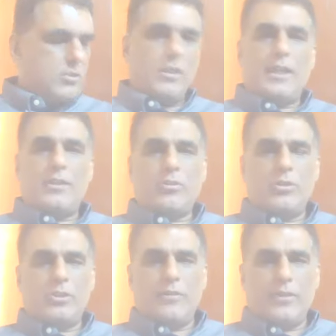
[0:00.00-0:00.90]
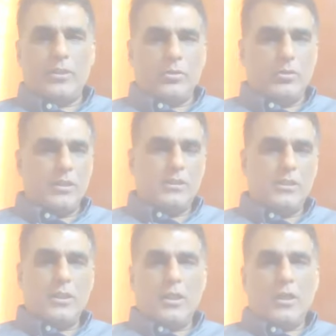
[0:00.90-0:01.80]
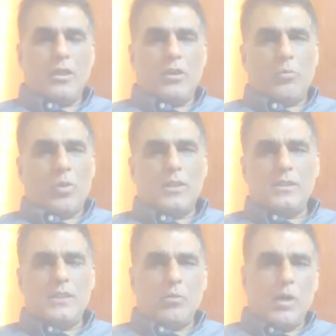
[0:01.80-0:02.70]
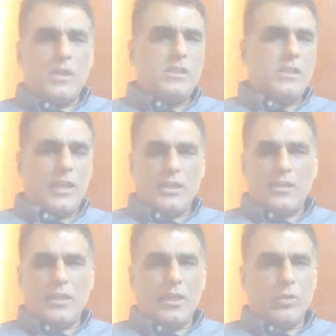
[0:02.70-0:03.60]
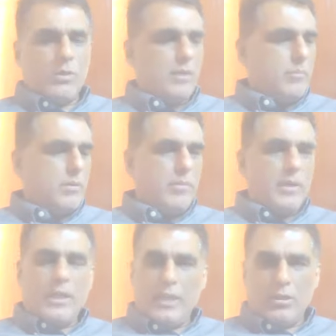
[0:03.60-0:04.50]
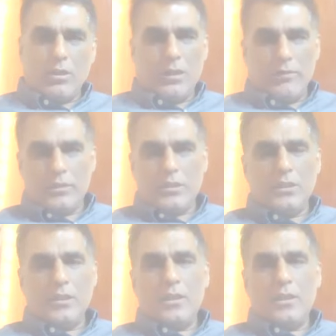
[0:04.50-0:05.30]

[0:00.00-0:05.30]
So the next question for you is, what is that one change that you will implement in your division